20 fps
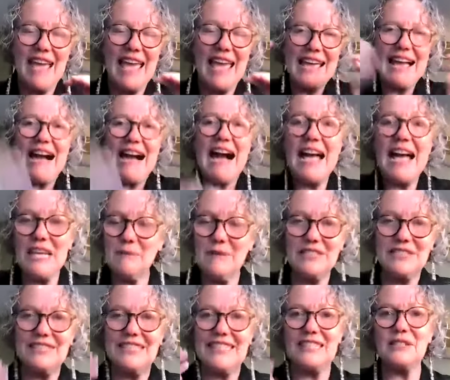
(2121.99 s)
AI and
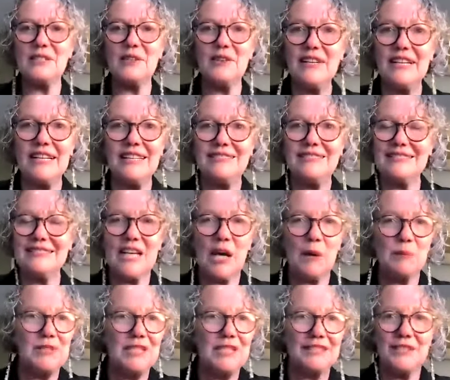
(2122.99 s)
machine learning just
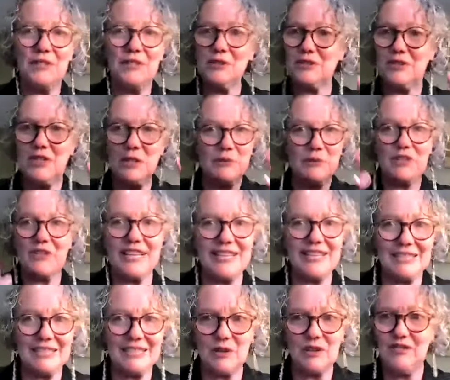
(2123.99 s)
helps us do stupid
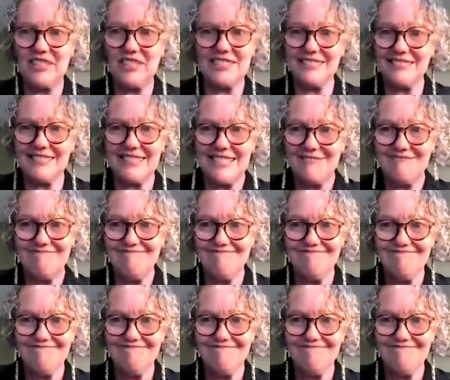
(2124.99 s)
things more efficiently.